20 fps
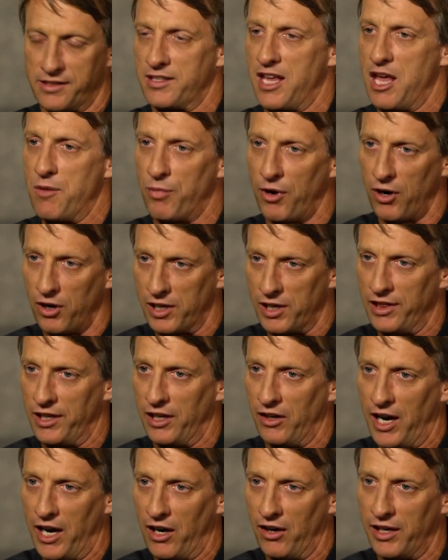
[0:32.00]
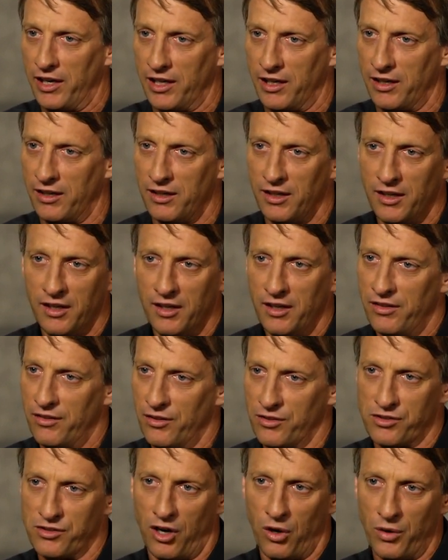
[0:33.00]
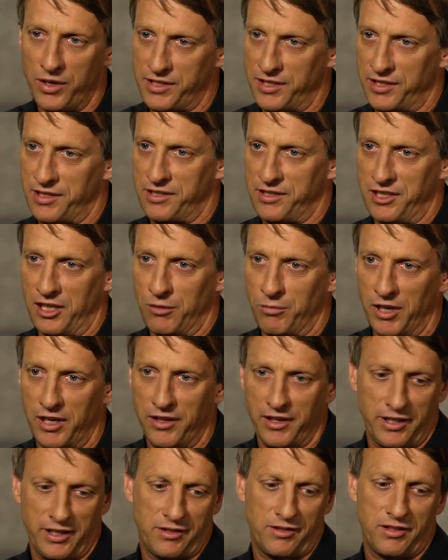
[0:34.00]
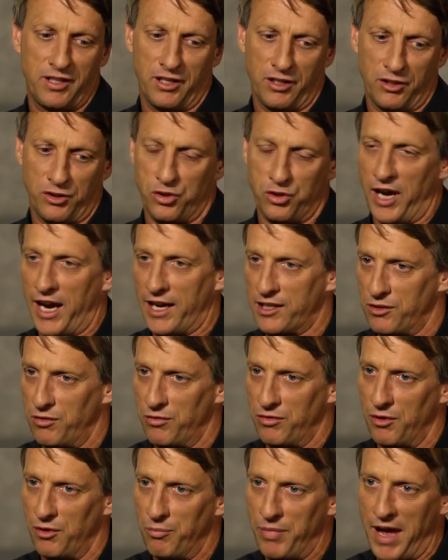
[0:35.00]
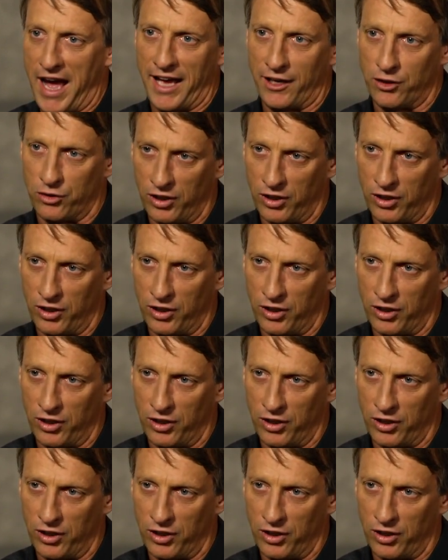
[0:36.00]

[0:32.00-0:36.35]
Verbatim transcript: skate park in their area, there's always the stigma that, that attracts the bad